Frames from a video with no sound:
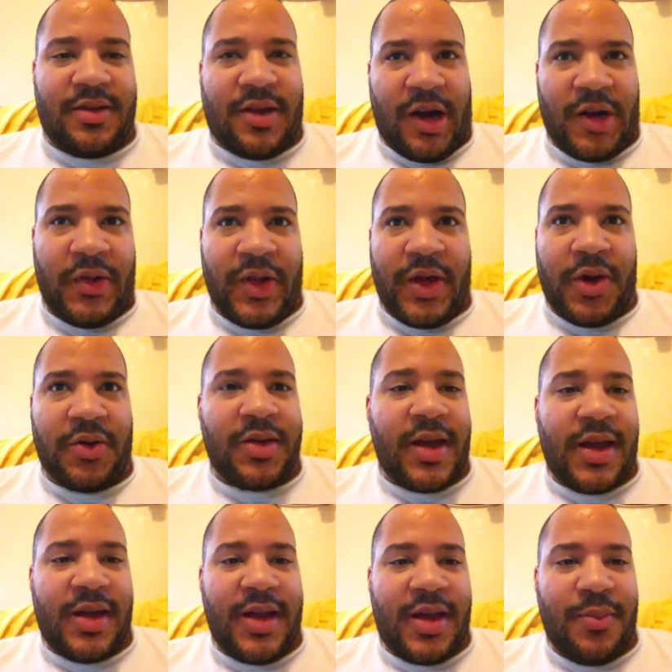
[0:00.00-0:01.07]
currently go to
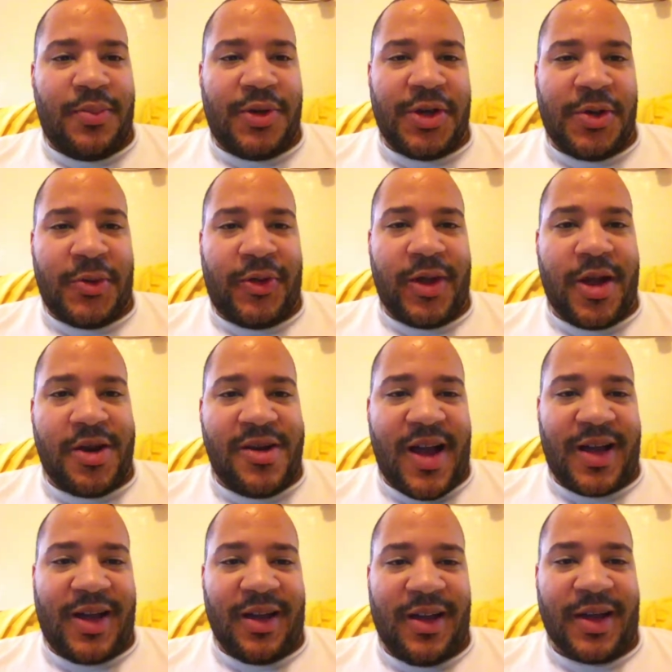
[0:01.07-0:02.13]
any computer with an
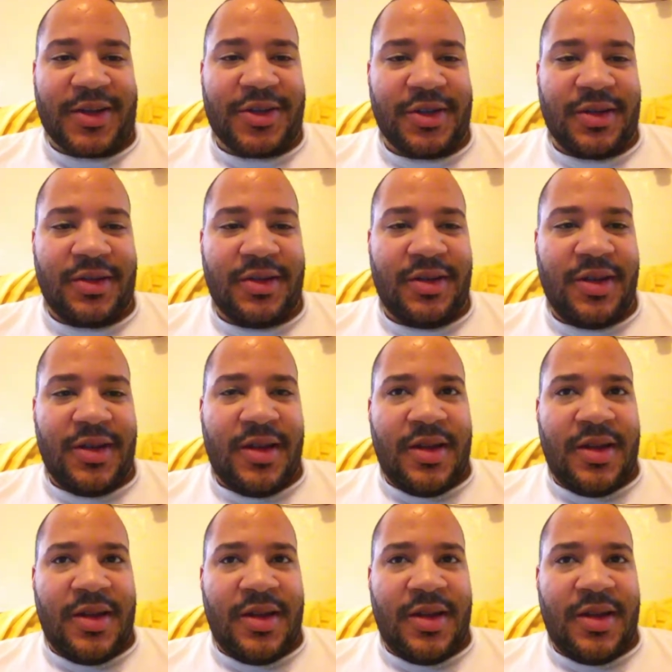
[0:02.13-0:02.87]
internet connection